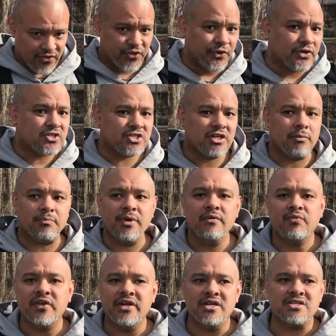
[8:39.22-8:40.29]
And the 3rd
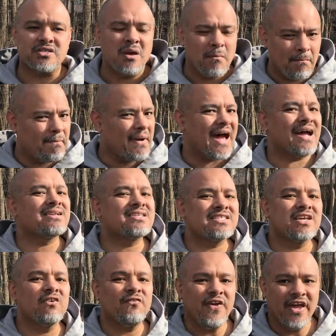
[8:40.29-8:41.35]
tip is
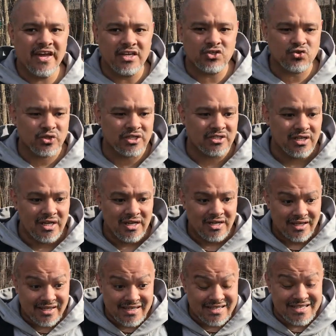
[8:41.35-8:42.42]
bad self-hatred
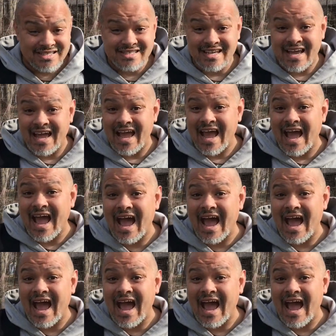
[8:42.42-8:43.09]
is